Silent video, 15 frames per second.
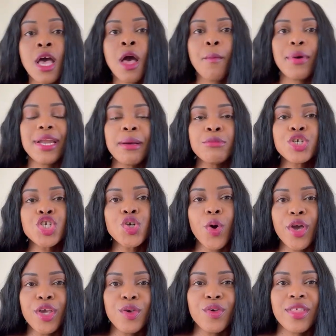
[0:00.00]
But I'm
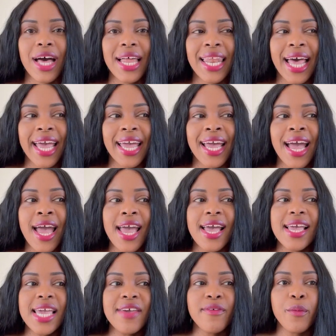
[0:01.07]
showing you that, like,
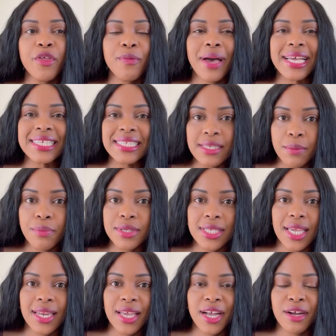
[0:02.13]
even with my simple
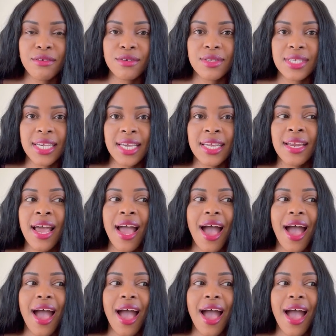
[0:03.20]
skincare routine